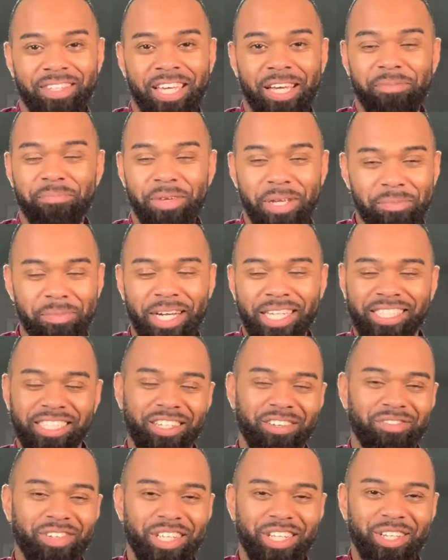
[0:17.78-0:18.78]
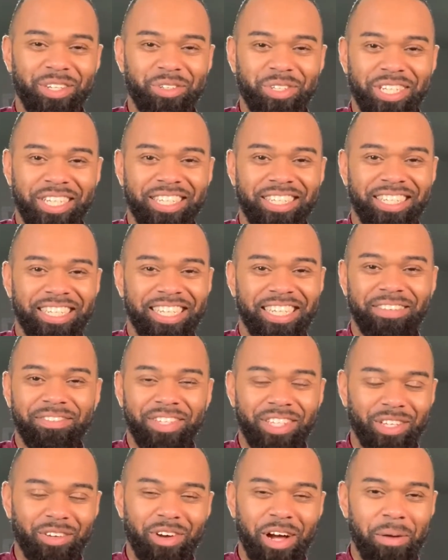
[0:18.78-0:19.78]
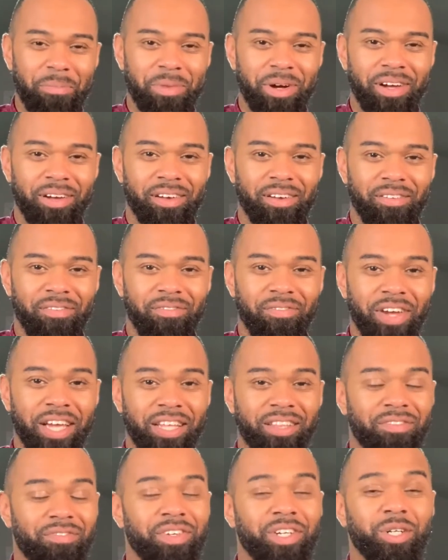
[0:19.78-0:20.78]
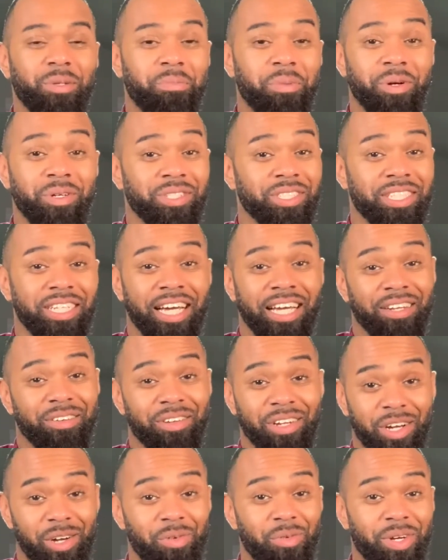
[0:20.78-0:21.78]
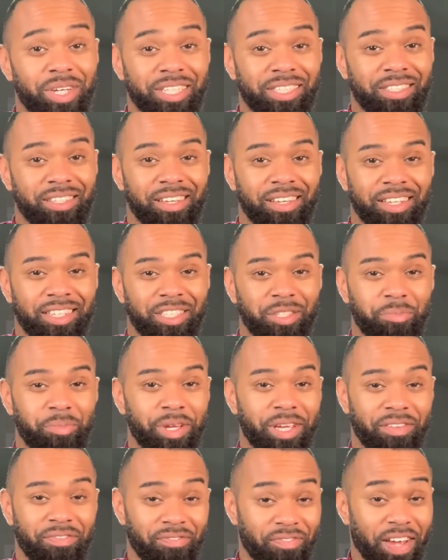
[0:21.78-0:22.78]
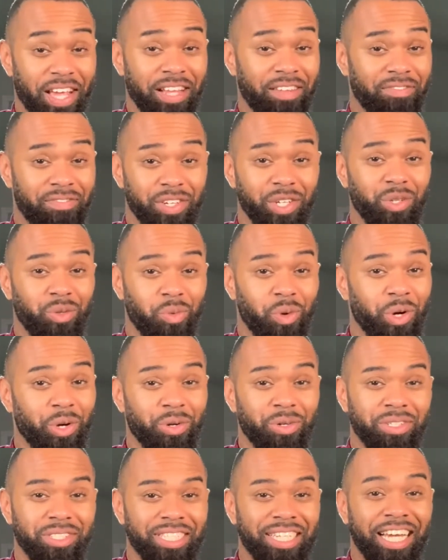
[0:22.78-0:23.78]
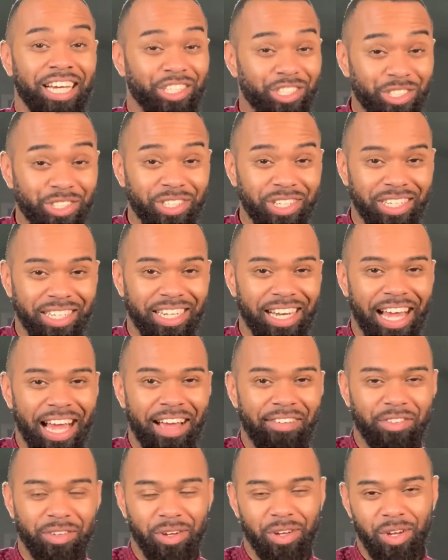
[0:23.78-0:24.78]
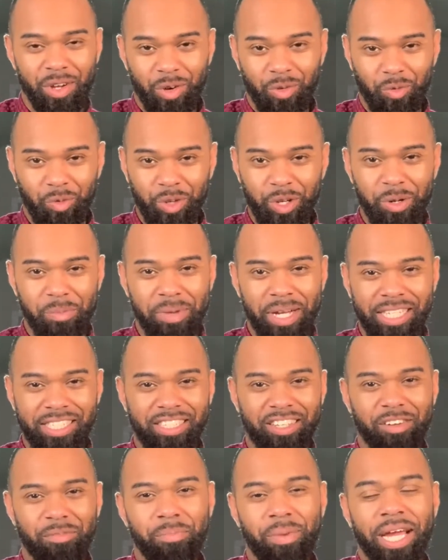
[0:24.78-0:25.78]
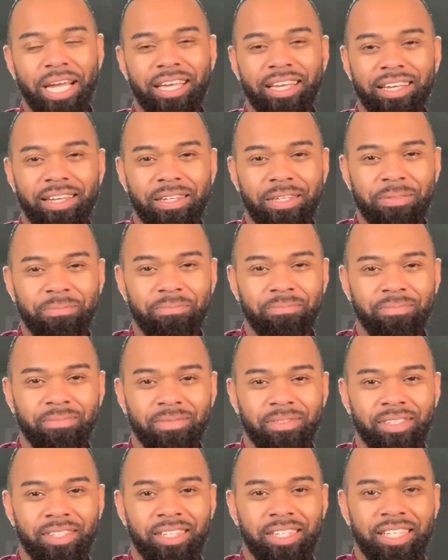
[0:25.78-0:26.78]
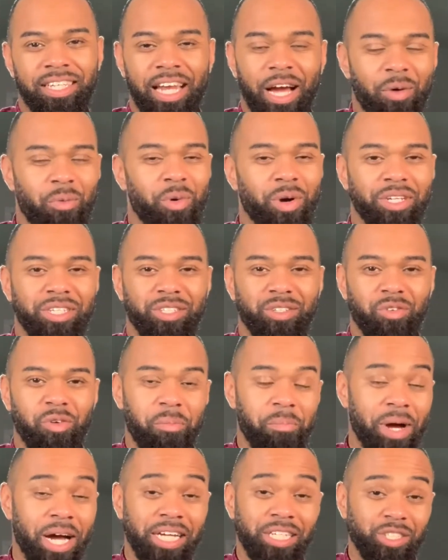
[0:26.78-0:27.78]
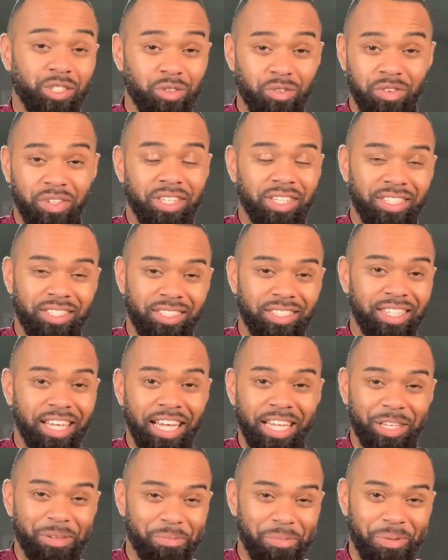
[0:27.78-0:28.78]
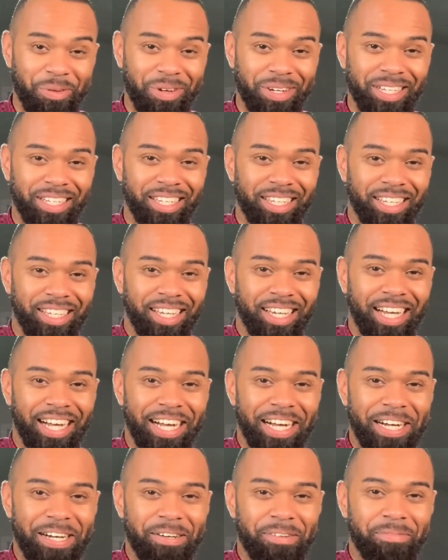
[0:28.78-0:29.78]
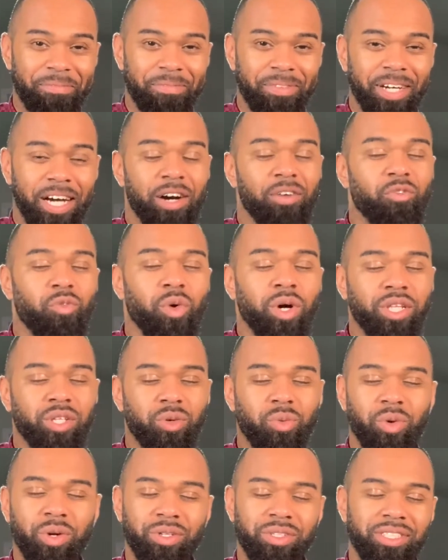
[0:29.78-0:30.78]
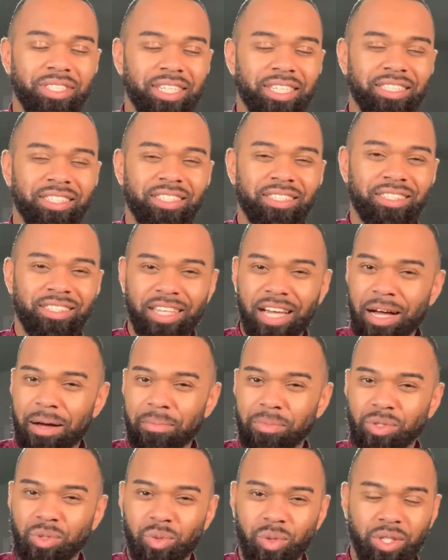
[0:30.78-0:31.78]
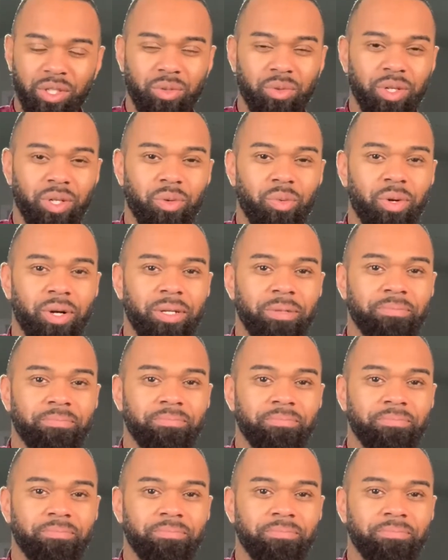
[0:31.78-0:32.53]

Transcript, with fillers: And me, myself included, that even though I'm a faith-filled person, I don't always speak faith-filled words, and I should, and I have to reel myself back in. And I want to remind you for this daily point um, of what the word says in Psalms 121